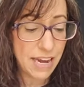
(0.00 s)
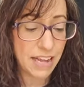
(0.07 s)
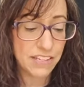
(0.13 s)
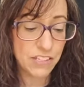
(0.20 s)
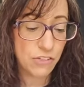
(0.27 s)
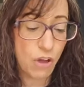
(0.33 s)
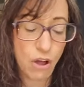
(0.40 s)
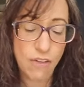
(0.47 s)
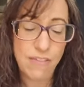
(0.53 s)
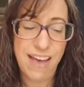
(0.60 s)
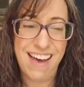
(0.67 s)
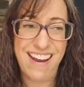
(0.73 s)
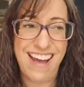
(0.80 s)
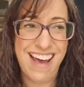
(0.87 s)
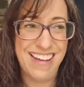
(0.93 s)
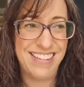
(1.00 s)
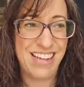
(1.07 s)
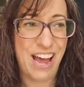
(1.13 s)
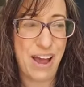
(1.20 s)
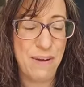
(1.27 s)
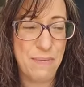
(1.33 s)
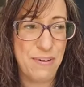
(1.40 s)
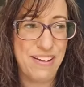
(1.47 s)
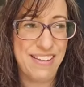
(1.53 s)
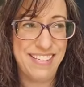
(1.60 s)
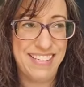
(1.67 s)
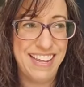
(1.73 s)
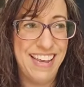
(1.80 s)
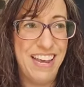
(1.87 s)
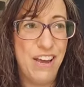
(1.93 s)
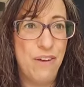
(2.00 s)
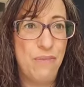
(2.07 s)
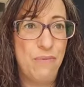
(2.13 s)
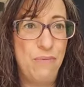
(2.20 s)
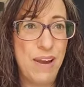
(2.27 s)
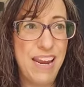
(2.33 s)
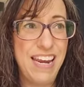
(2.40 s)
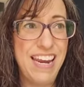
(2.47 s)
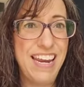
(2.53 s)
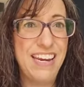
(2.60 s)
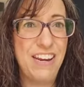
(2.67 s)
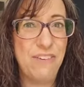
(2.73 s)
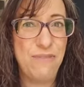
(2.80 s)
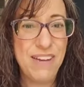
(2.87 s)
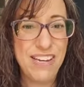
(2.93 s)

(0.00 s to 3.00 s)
I saw that as I was reading and